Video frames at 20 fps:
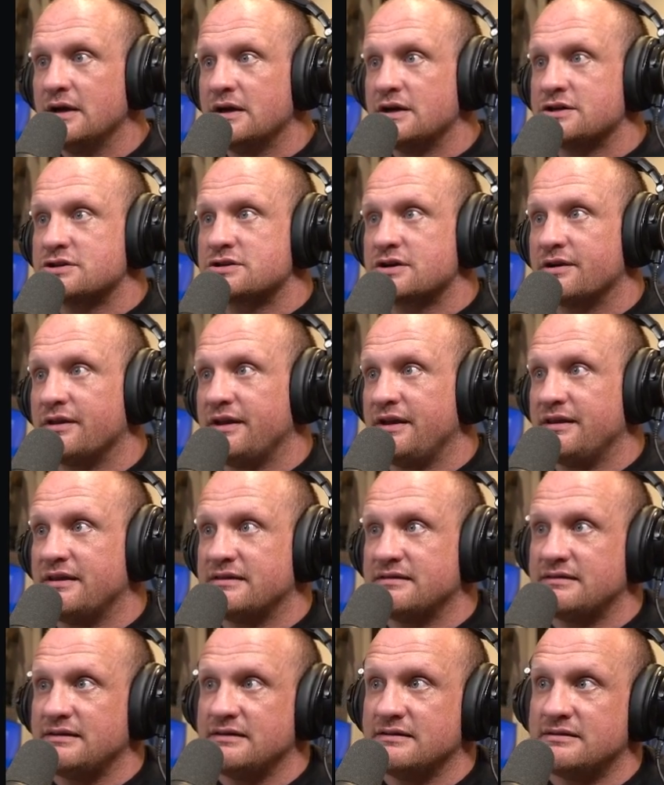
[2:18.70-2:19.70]
Surely
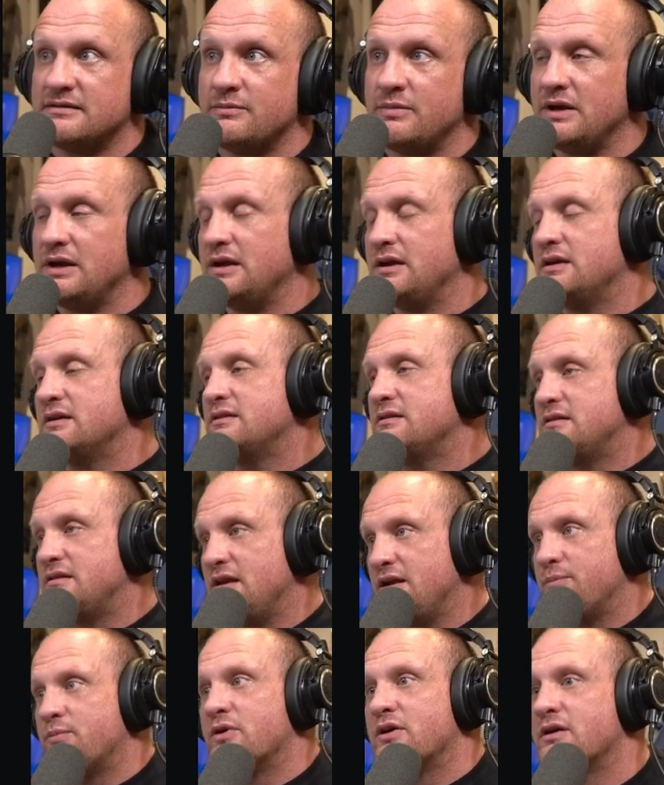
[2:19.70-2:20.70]
this needs to be
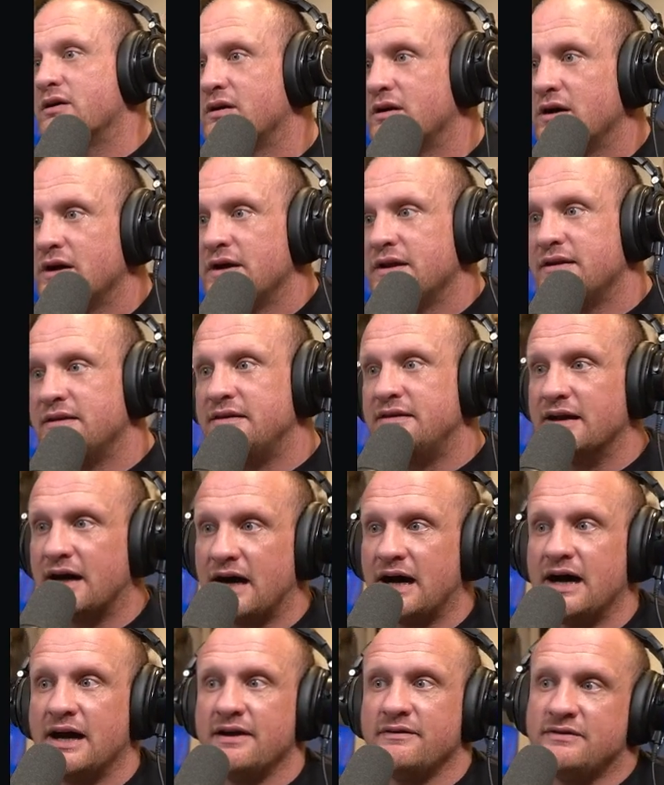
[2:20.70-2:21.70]
deeper
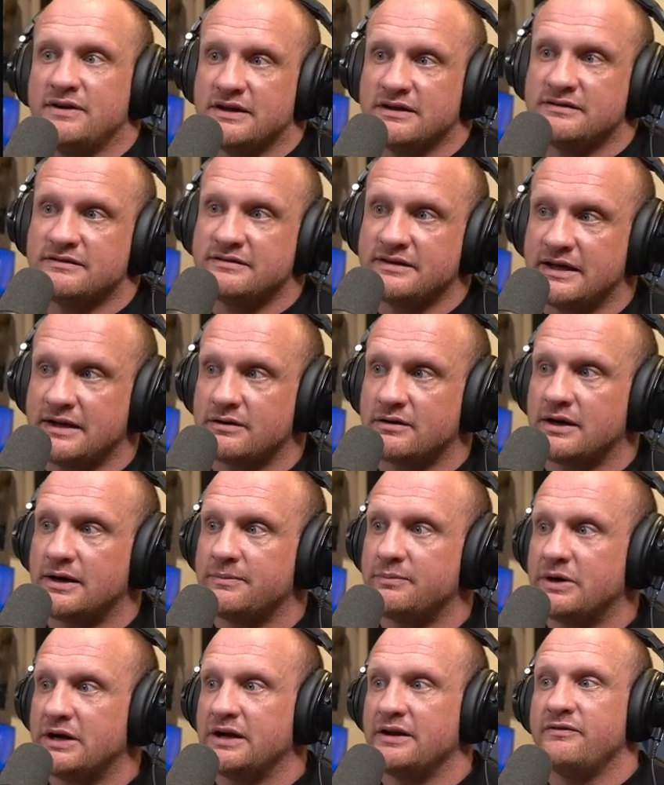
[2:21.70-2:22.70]
dived, etc.
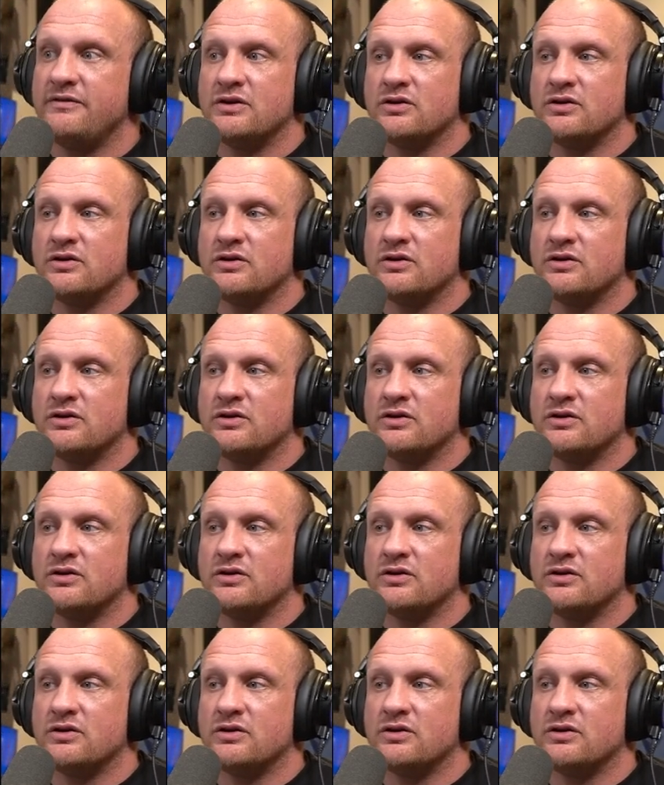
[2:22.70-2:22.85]
But if